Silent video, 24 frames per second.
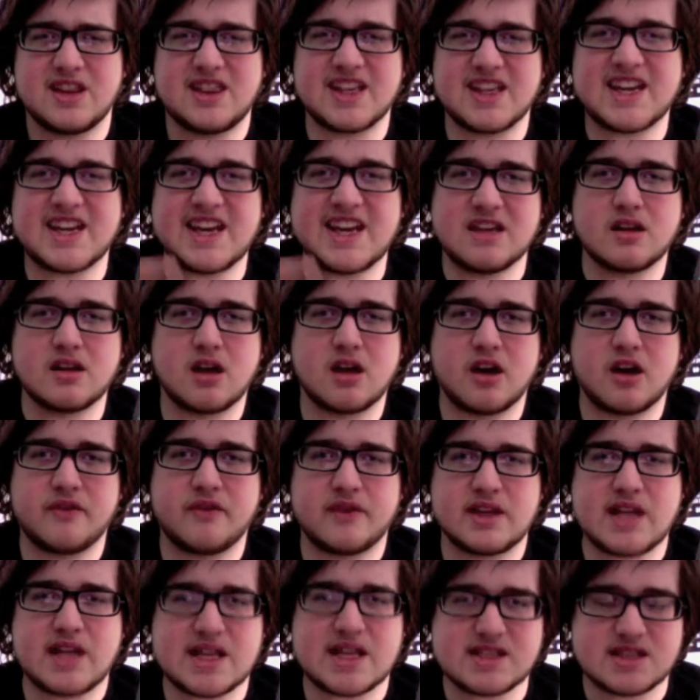king of
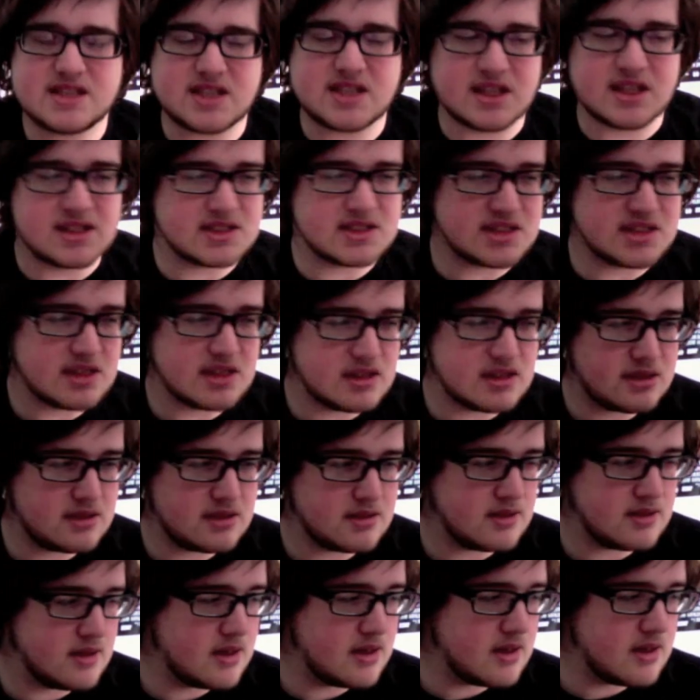Atlantis,
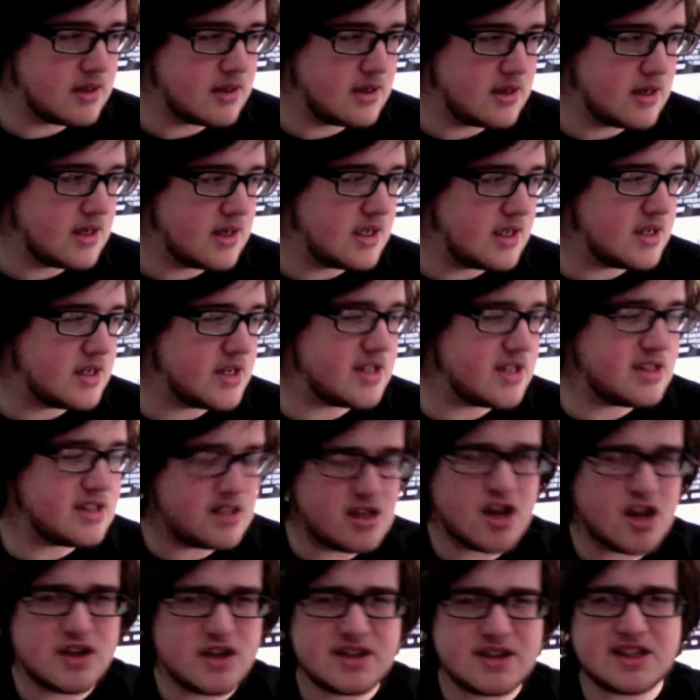and
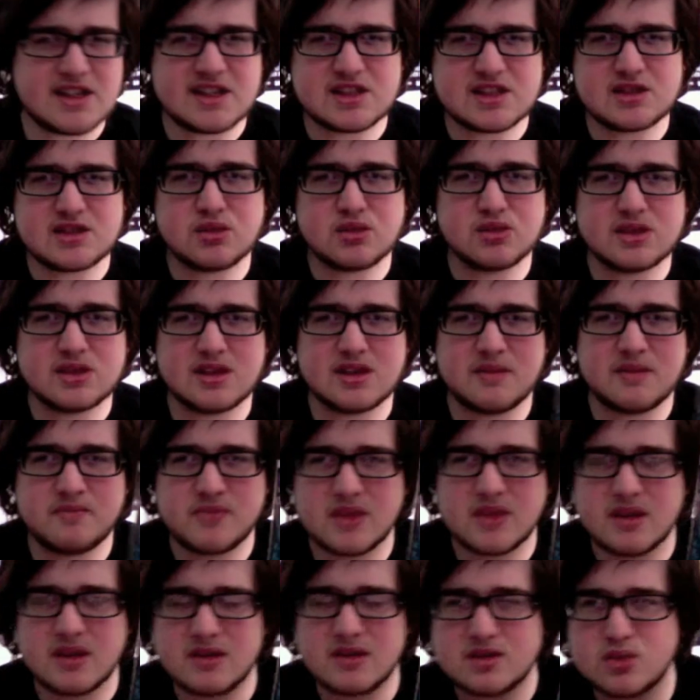it's
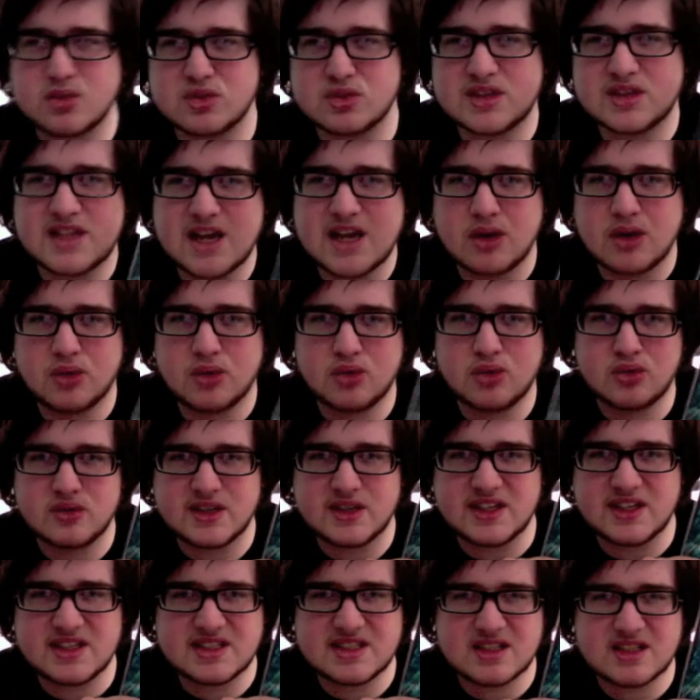sorting out all
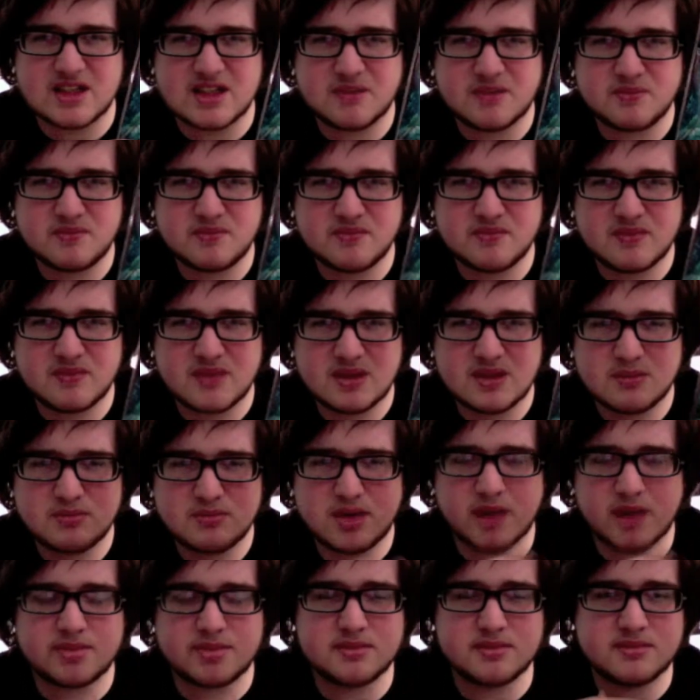these
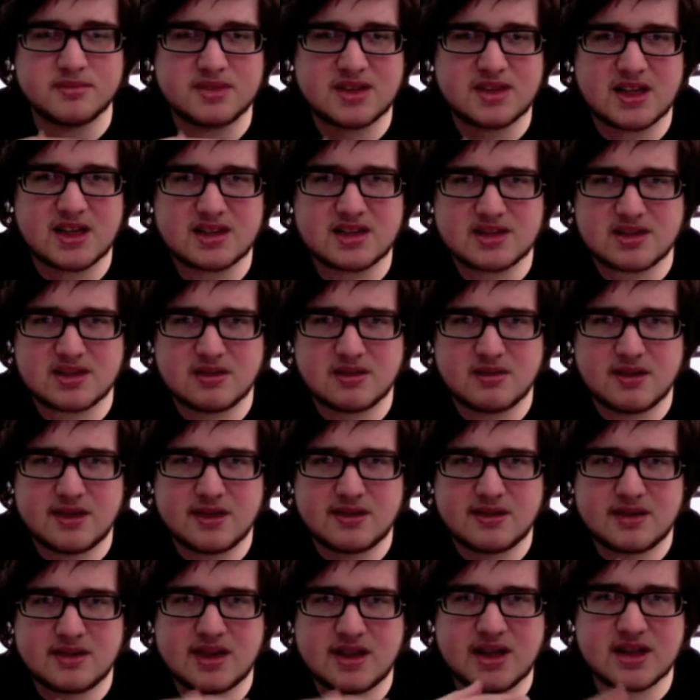problems that's
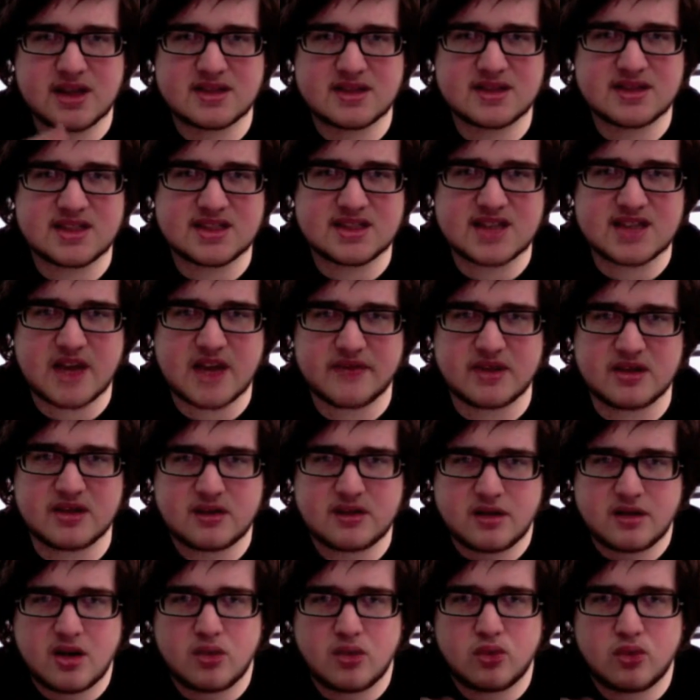Atlantis having,
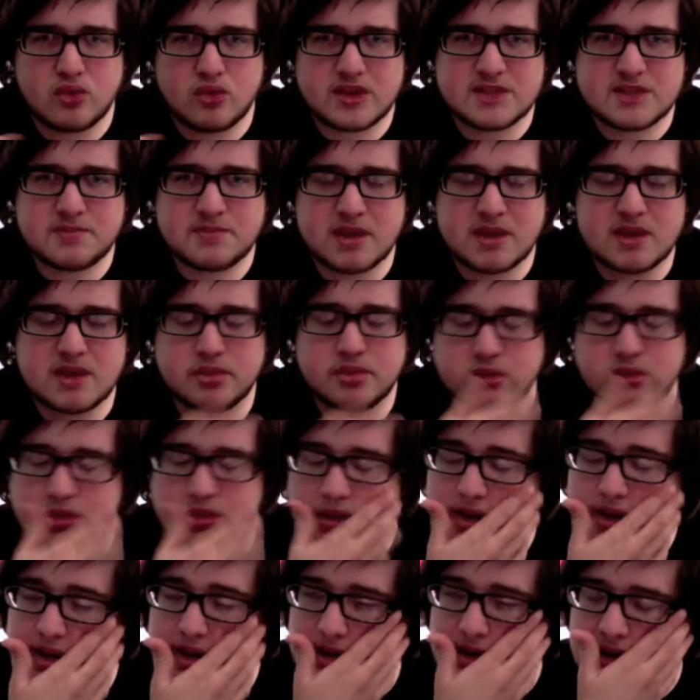all these people,
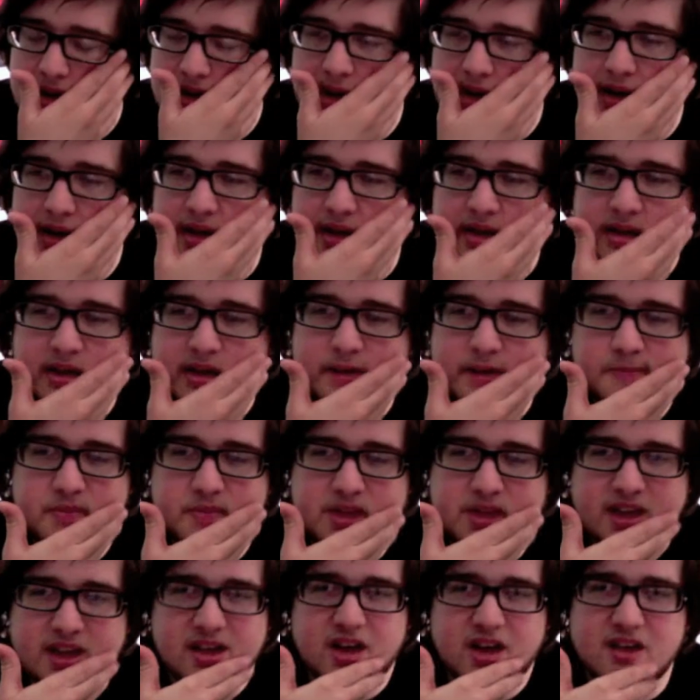and
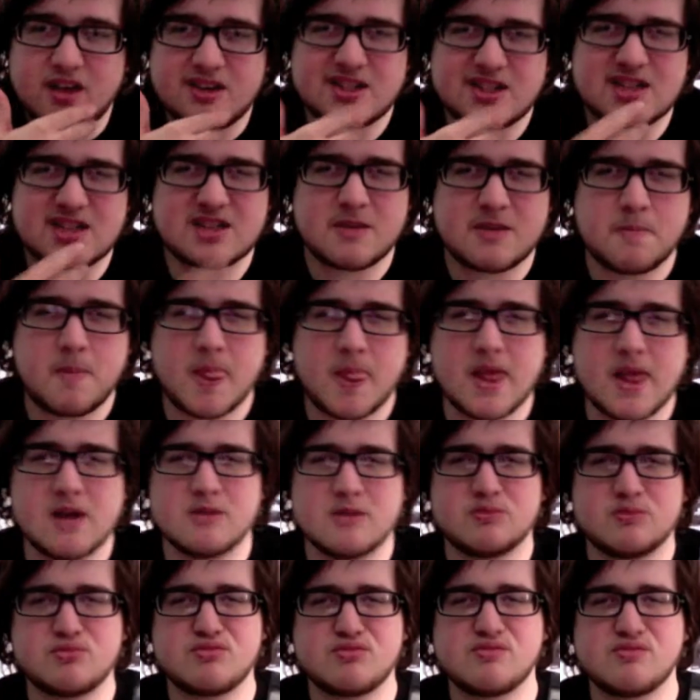it's
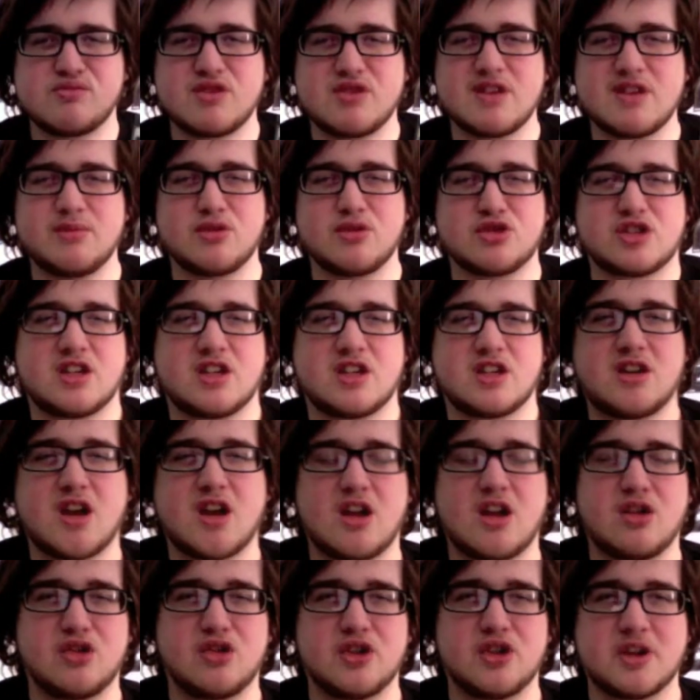pretty much,
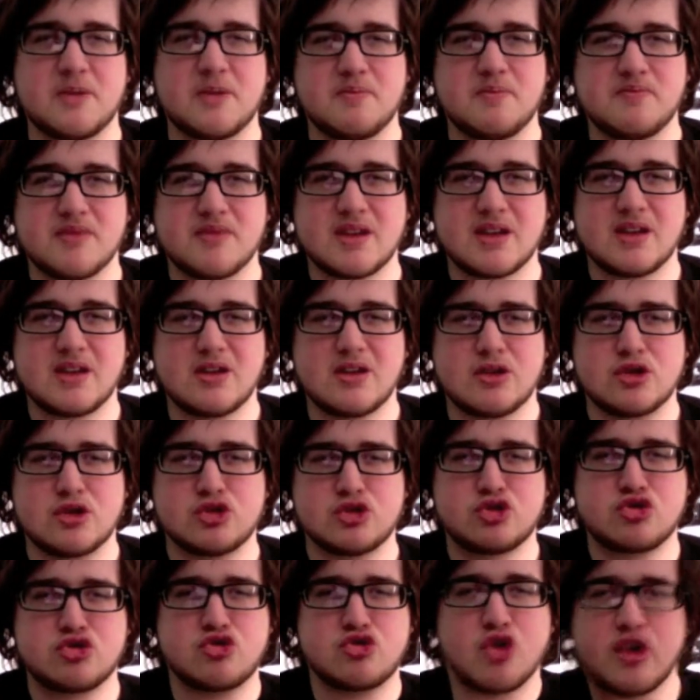like,
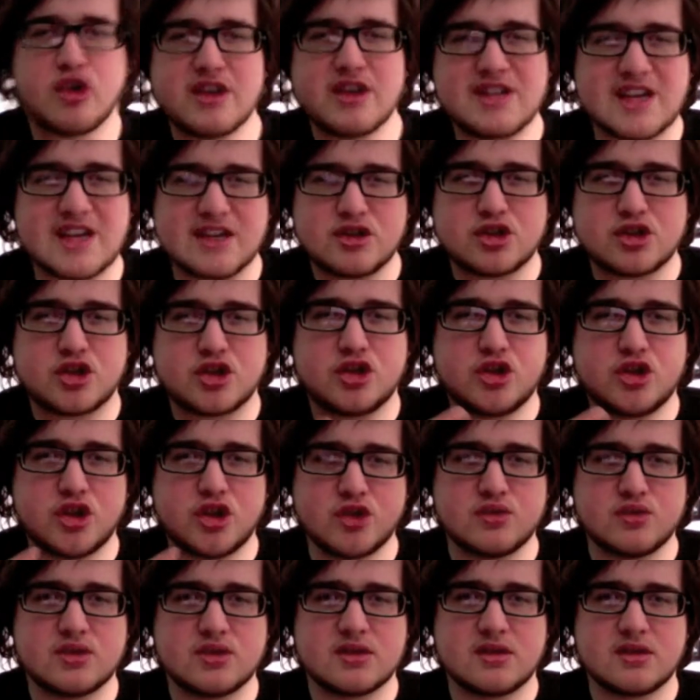try and get
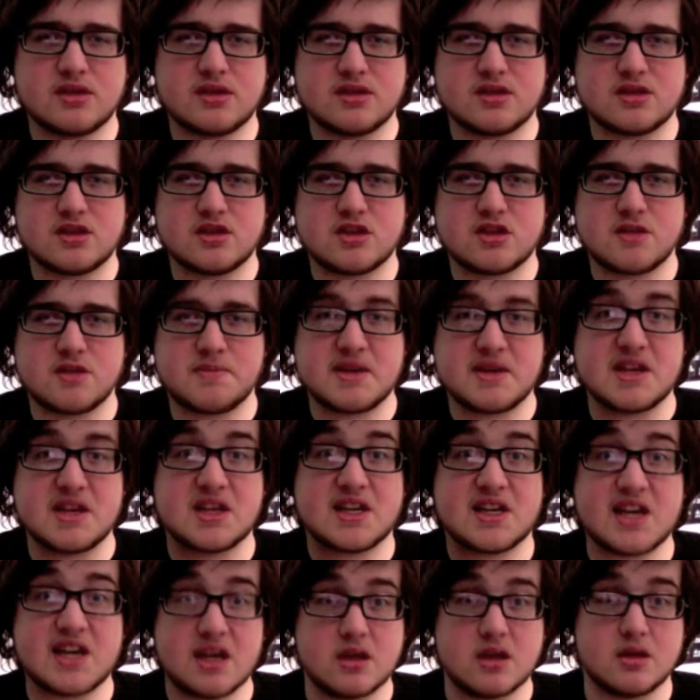to be the
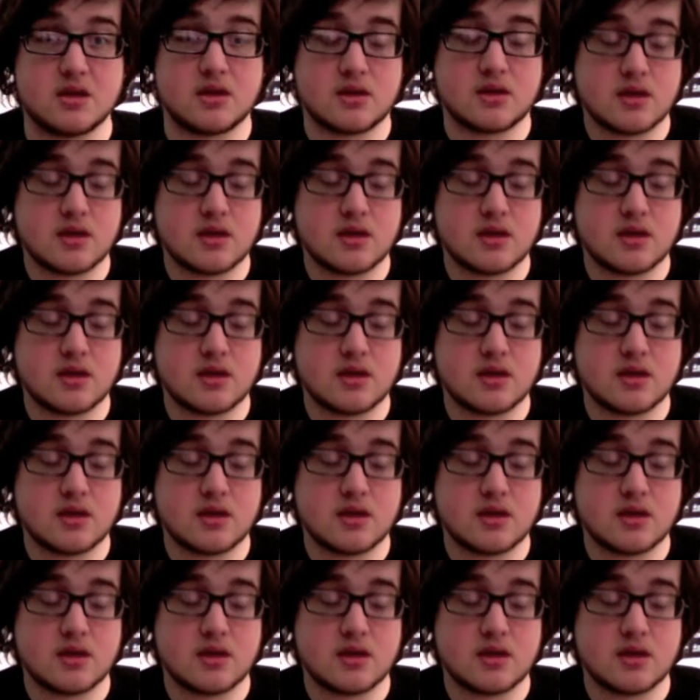king,